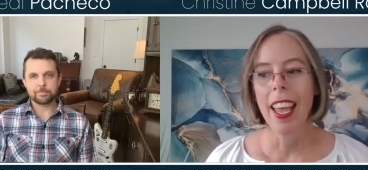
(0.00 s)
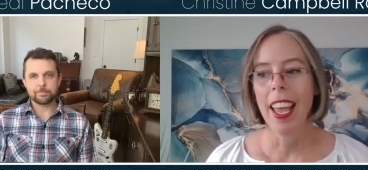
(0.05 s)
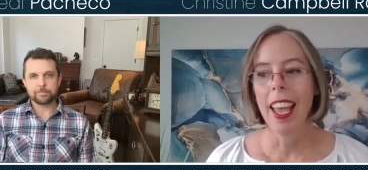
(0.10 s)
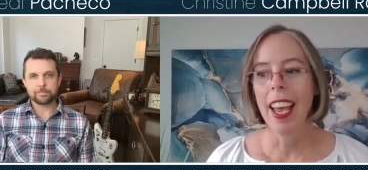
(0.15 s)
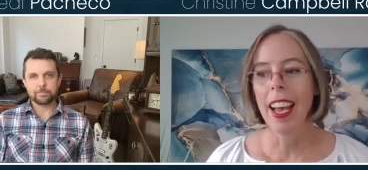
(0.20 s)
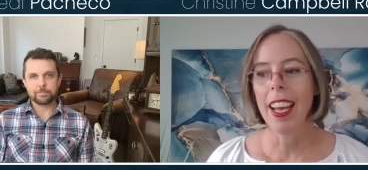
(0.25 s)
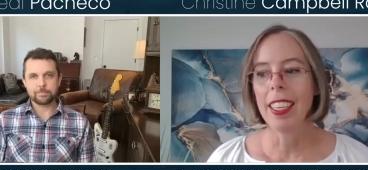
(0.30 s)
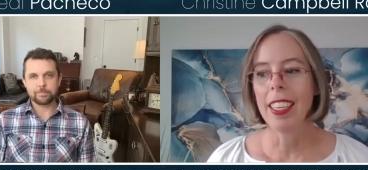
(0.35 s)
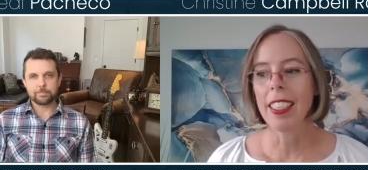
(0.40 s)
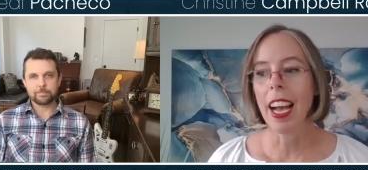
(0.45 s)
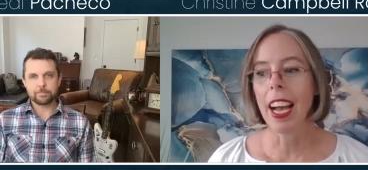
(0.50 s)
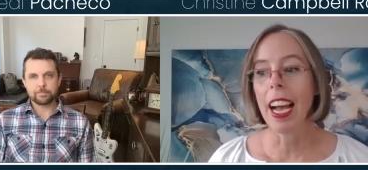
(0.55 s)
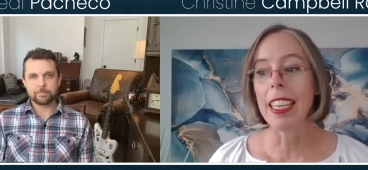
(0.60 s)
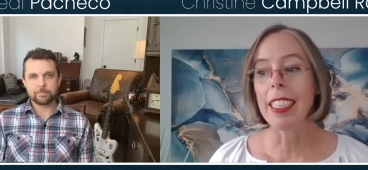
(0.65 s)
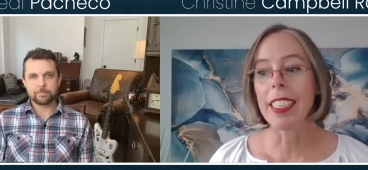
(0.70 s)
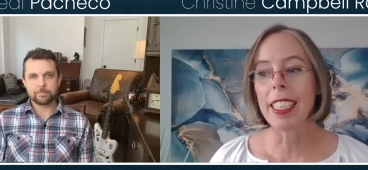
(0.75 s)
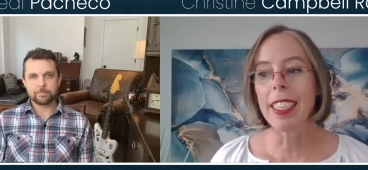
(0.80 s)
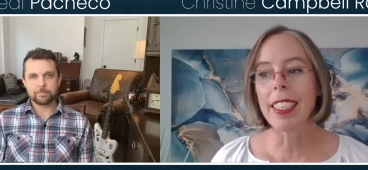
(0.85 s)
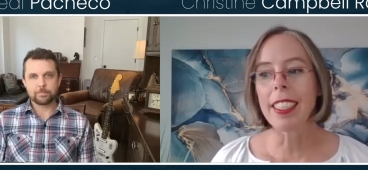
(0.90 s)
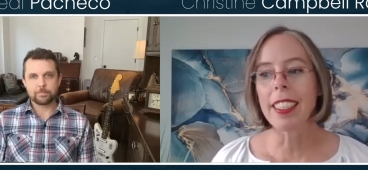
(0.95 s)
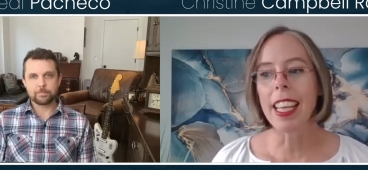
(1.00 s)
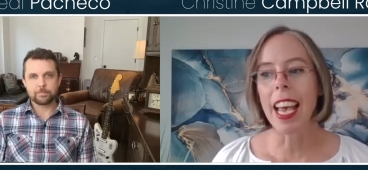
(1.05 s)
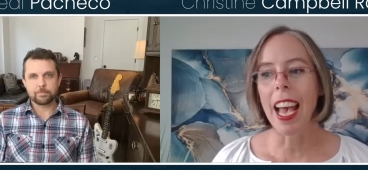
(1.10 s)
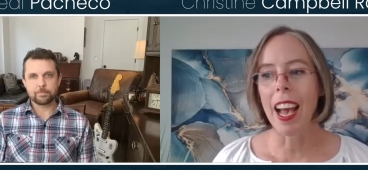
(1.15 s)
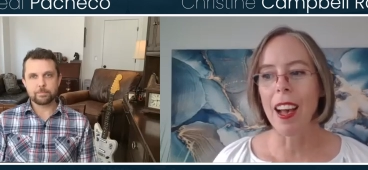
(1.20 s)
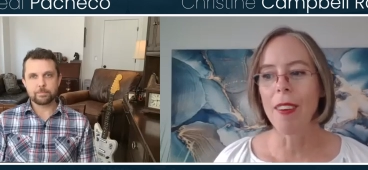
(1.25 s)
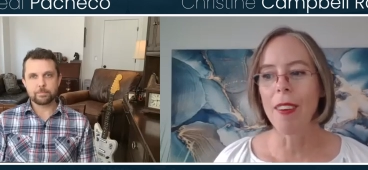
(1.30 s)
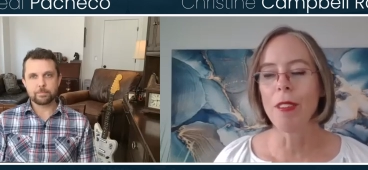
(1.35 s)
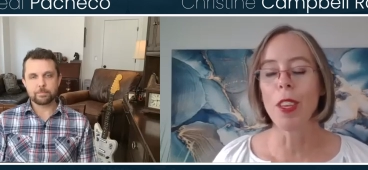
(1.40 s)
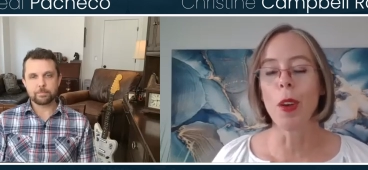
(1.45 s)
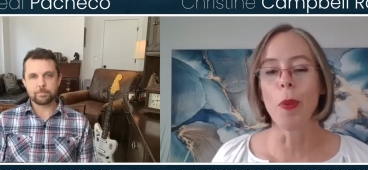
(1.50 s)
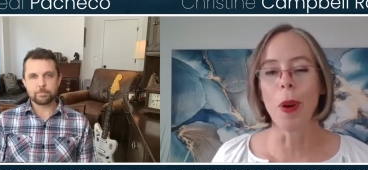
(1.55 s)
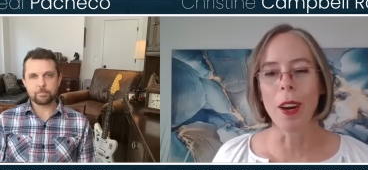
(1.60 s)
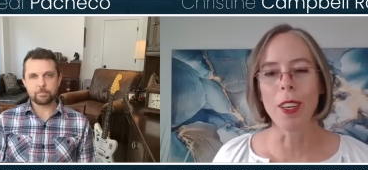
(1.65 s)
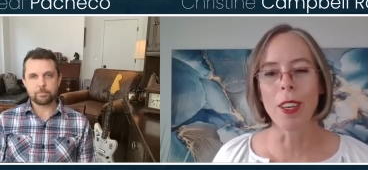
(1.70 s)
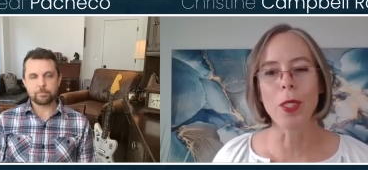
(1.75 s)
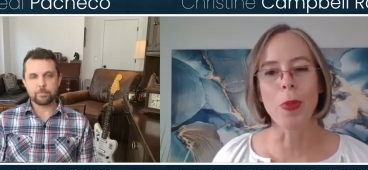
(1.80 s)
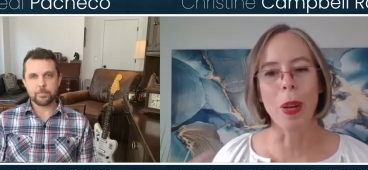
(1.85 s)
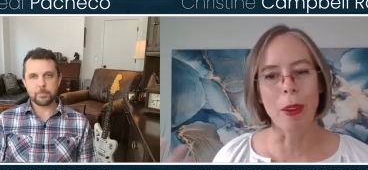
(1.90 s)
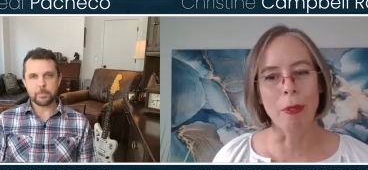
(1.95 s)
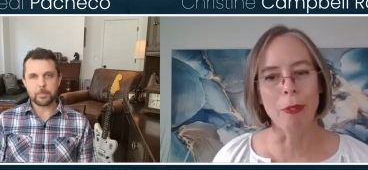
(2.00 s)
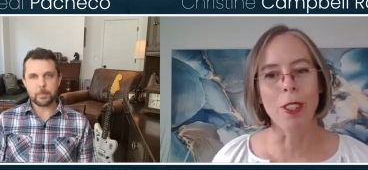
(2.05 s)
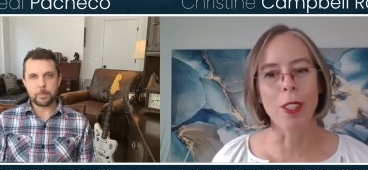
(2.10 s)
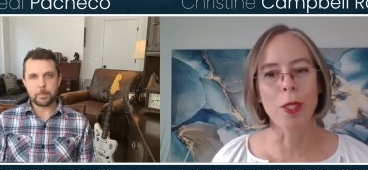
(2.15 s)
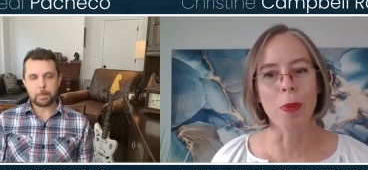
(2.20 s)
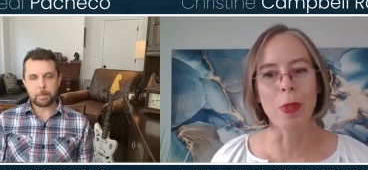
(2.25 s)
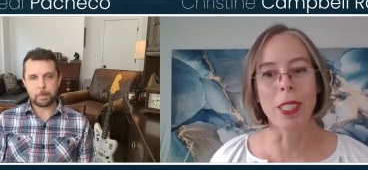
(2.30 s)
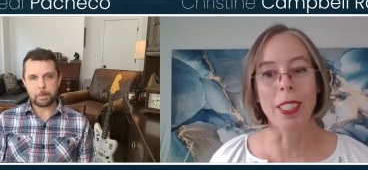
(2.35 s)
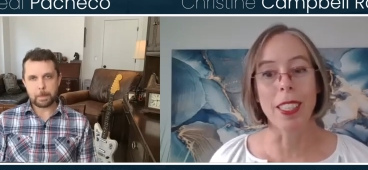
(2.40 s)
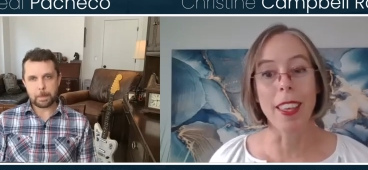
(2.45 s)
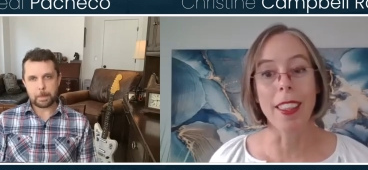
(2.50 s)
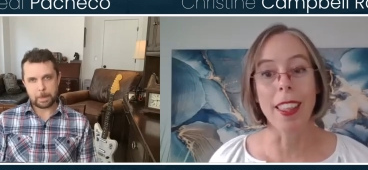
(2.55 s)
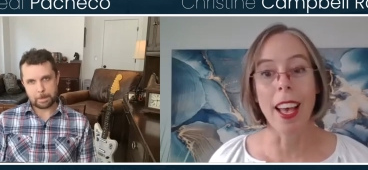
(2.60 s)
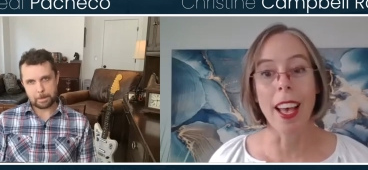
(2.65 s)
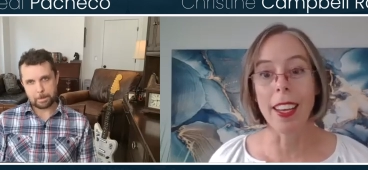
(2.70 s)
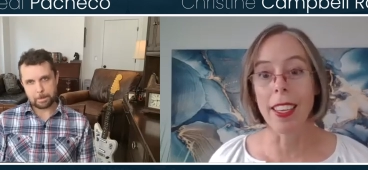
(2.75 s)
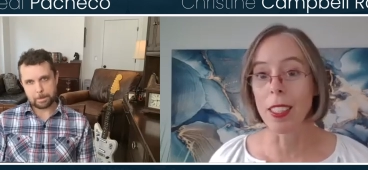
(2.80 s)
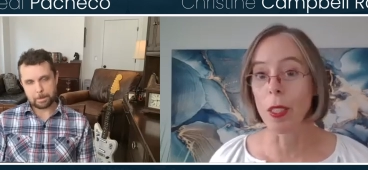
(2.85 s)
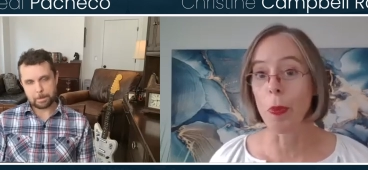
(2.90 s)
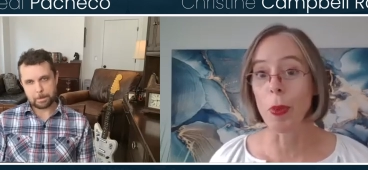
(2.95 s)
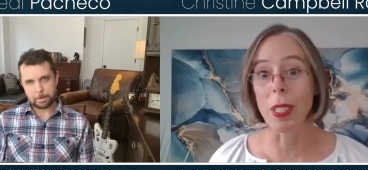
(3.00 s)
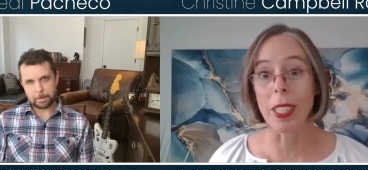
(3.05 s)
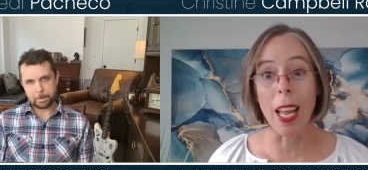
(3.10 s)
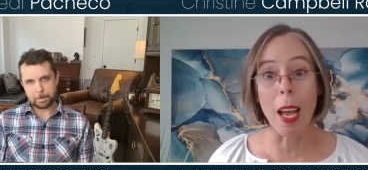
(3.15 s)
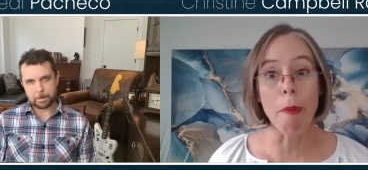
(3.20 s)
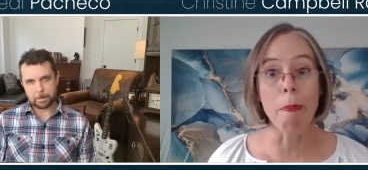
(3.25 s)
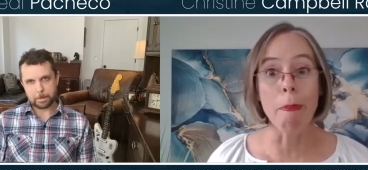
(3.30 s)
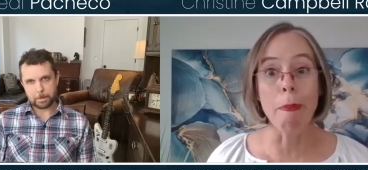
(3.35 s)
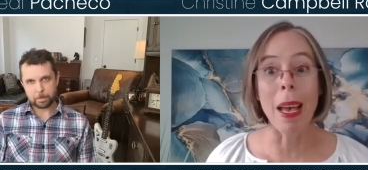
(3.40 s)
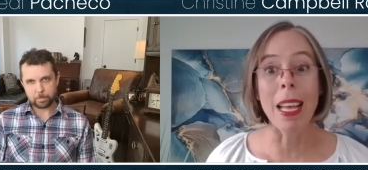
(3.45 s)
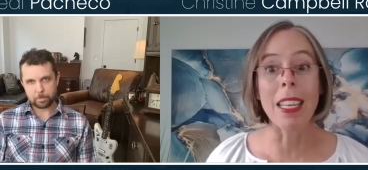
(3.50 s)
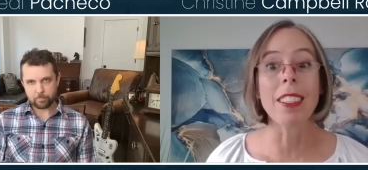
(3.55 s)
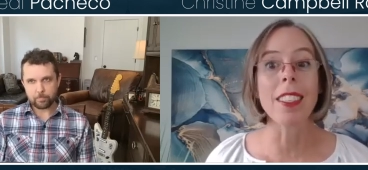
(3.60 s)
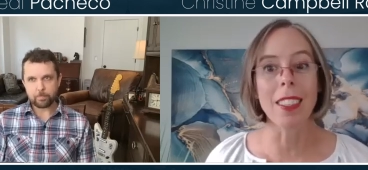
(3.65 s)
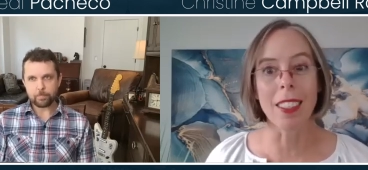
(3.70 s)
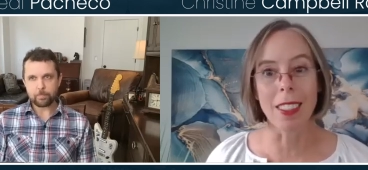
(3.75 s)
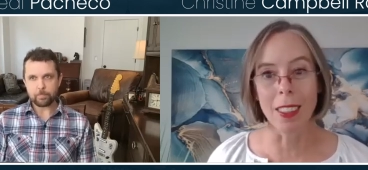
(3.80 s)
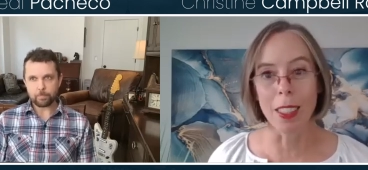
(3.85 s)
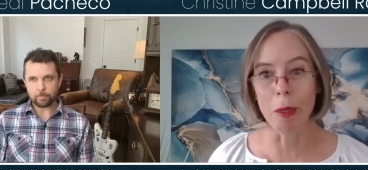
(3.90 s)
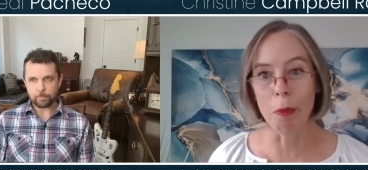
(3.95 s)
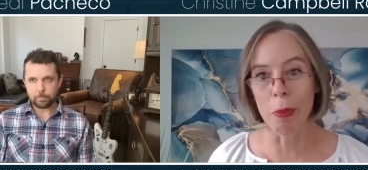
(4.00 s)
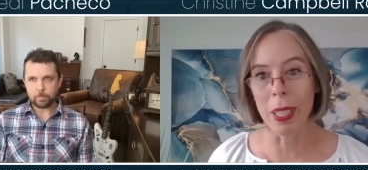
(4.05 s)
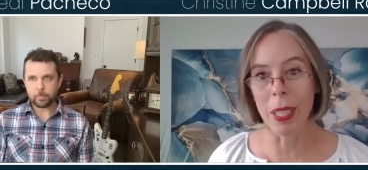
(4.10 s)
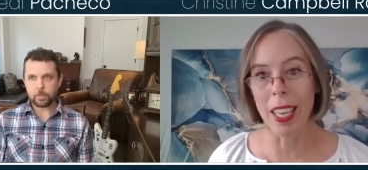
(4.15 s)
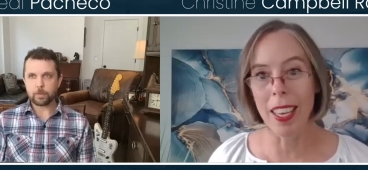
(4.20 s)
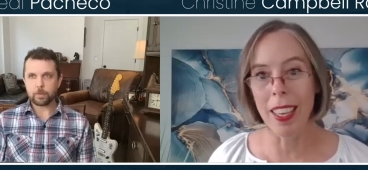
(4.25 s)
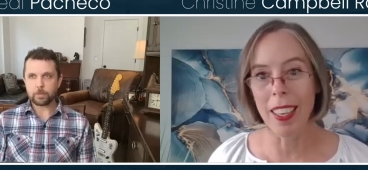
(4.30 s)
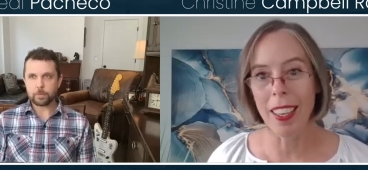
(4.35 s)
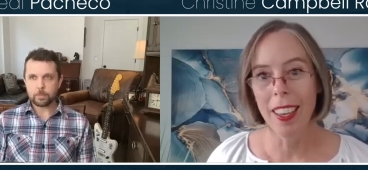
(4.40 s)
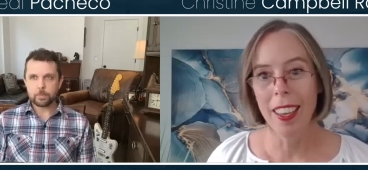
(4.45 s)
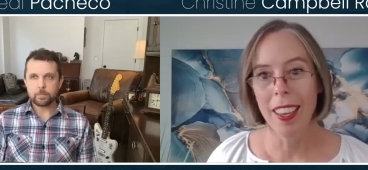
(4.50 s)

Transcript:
Speaker 1: And I didn't have the awareness when I first would say that, because it was not meant glibly.